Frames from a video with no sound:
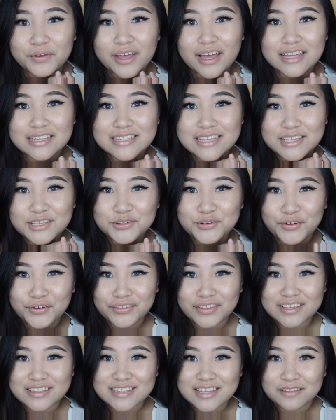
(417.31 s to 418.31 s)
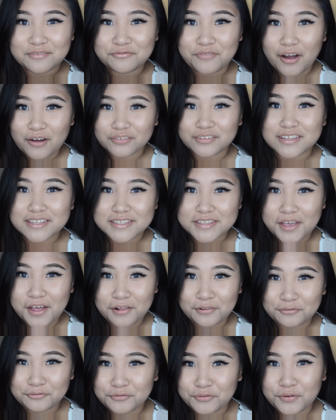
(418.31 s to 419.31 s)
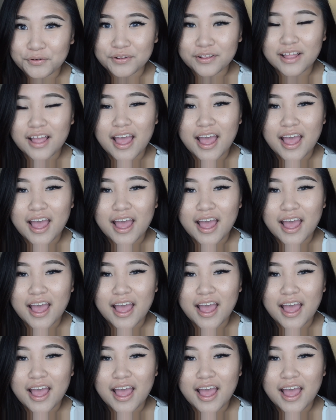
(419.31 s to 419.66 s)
guys enjoyed this and found this helpful.